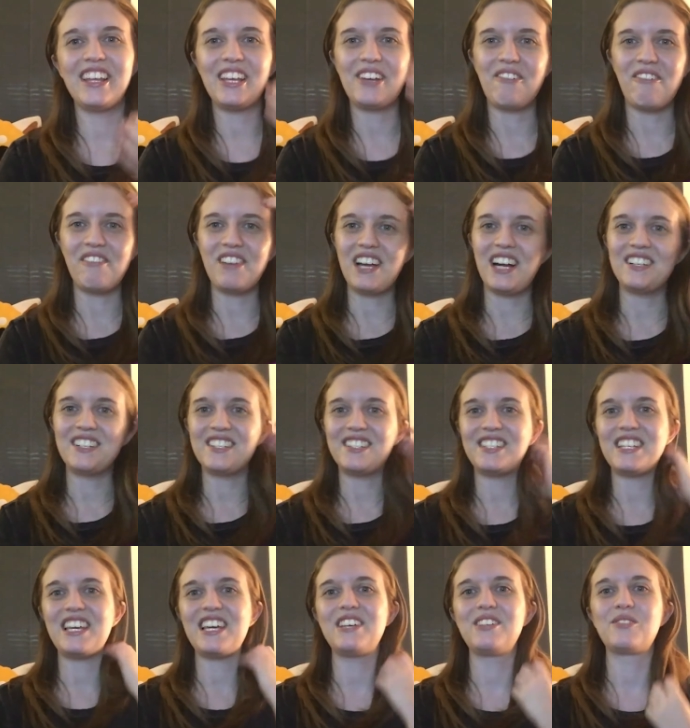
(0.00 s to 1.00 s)
Like when we got to
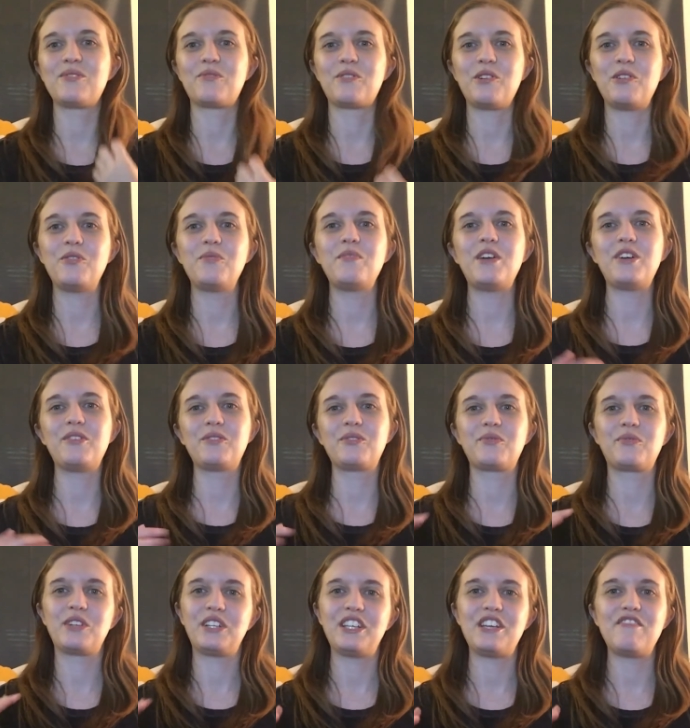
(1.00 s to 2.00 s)
see his room, it
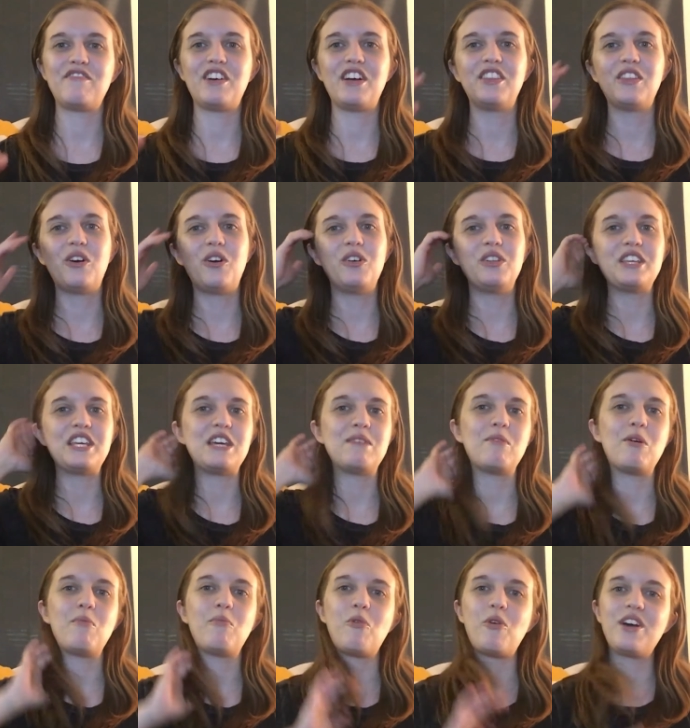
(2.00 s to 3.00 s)
was really fun. The whole
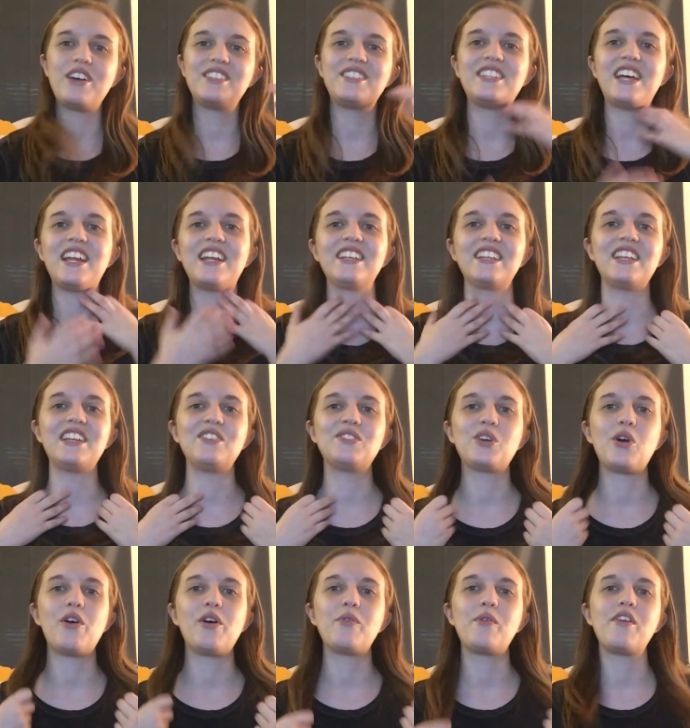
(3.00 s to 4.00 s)
emo boy aesthetic that he's
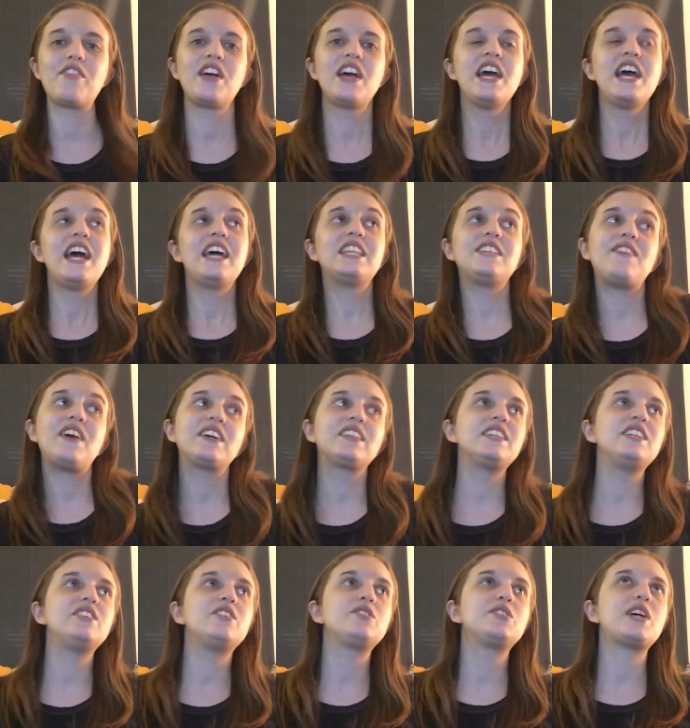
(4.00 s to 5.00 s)
going with. And the fact that
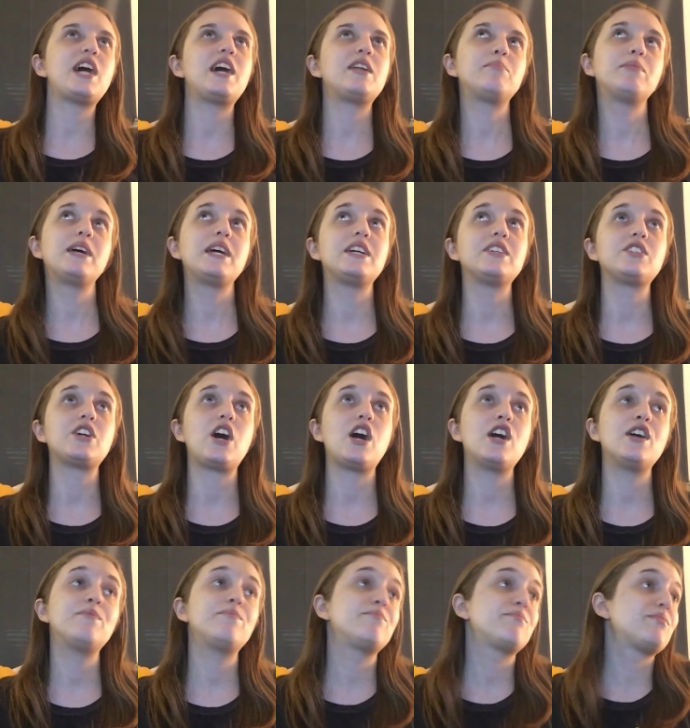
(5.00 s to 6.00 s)
he knows how to play
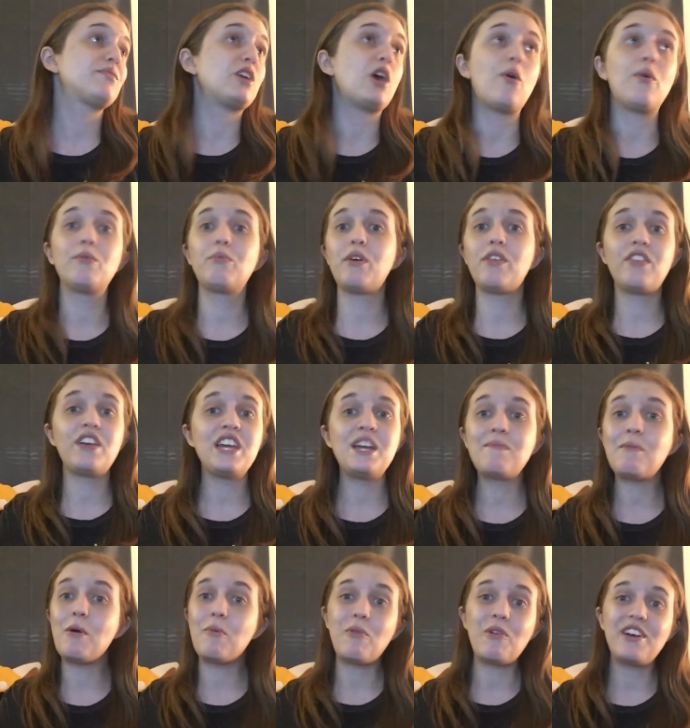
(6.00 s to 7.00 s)
guitar, going with the
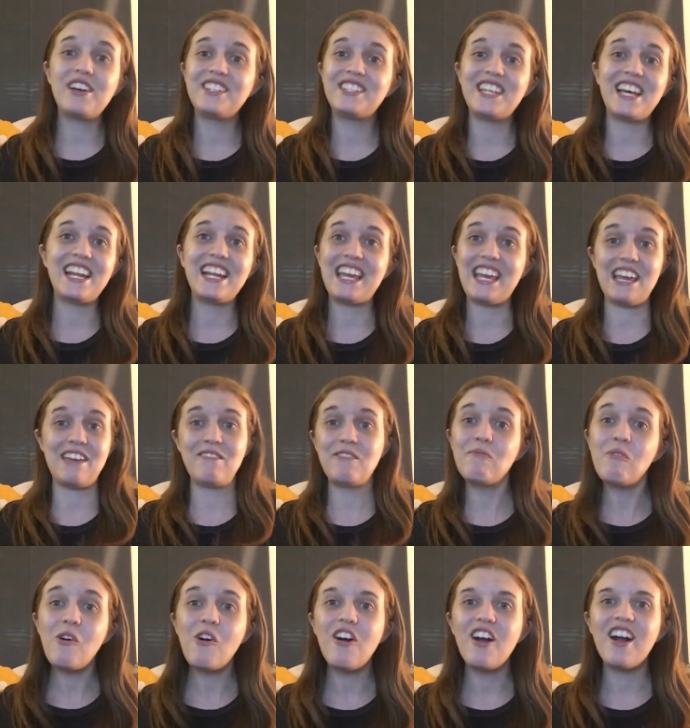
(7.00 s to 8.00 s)
emo boy aesthetic even
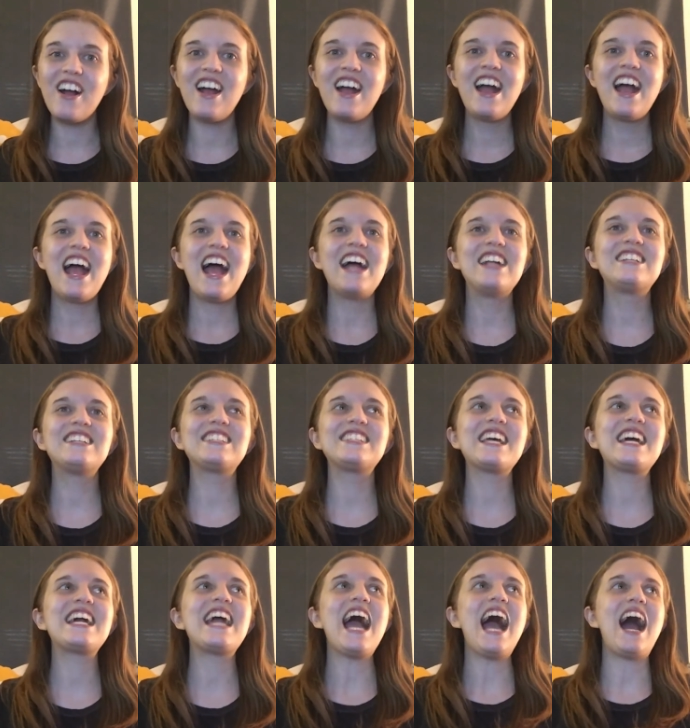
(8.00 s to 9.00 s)
more. And just
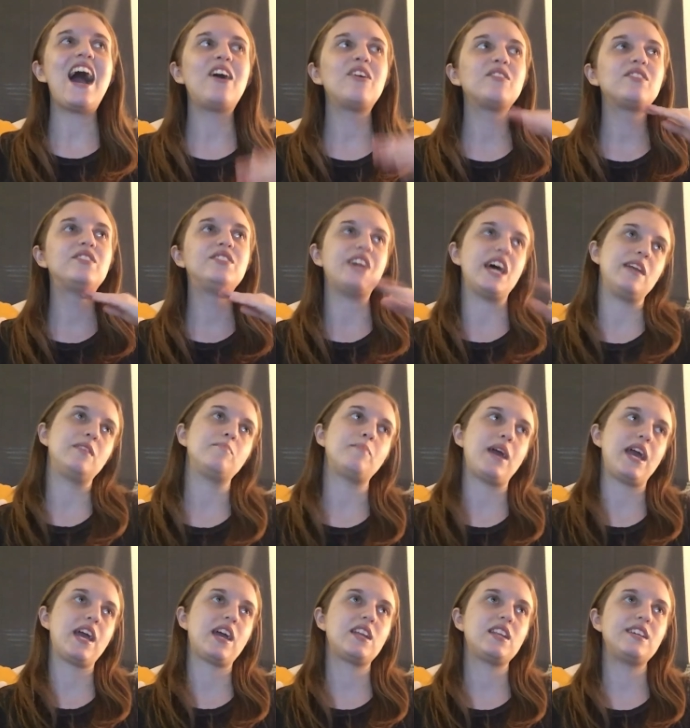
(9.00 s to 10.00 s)
like how
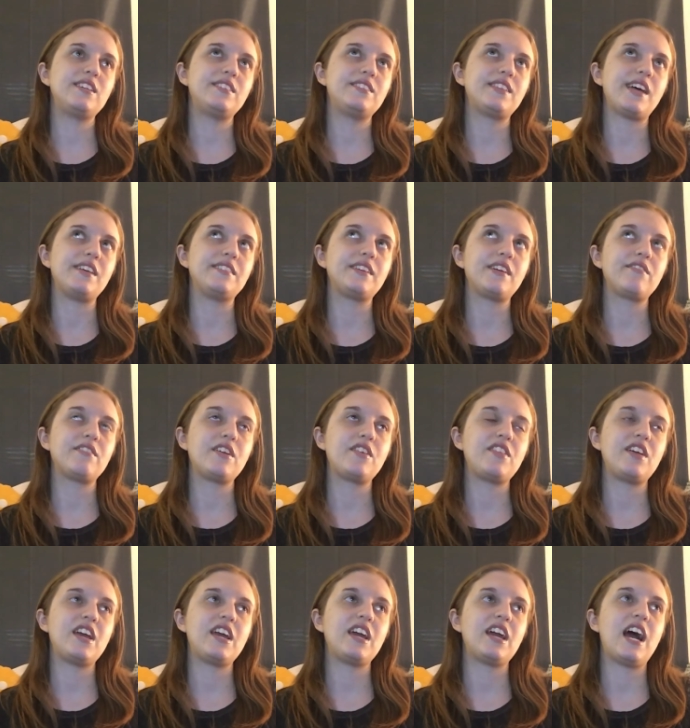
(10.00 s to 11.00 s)
deadpan he says
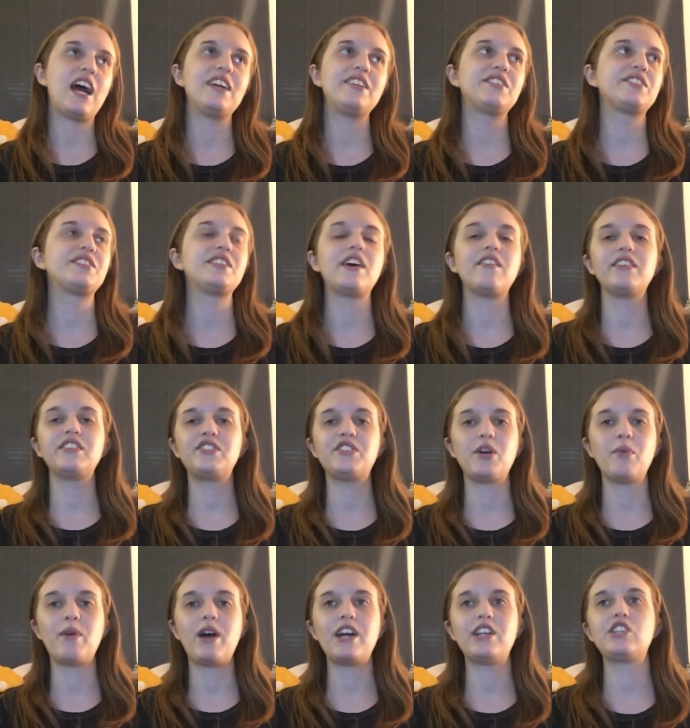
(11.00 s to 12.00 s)
everything. I just love it
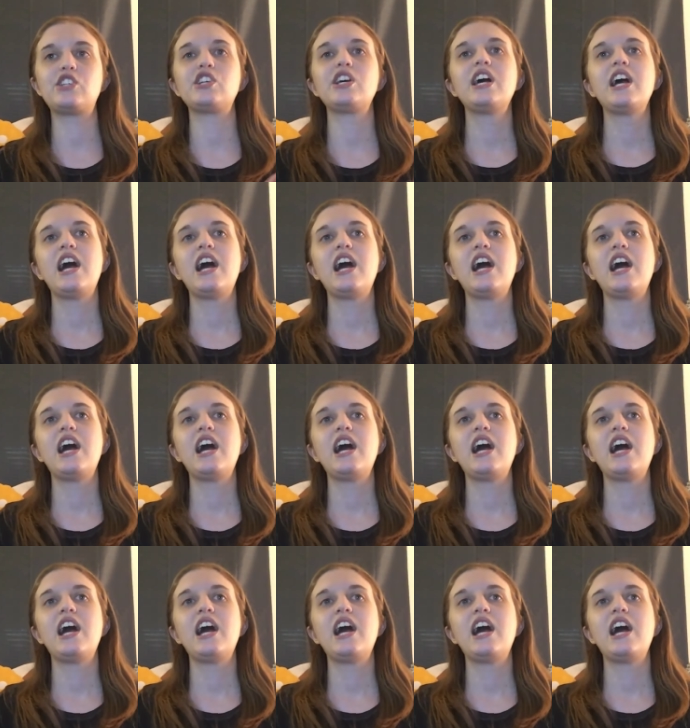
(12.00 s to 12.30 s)
so much.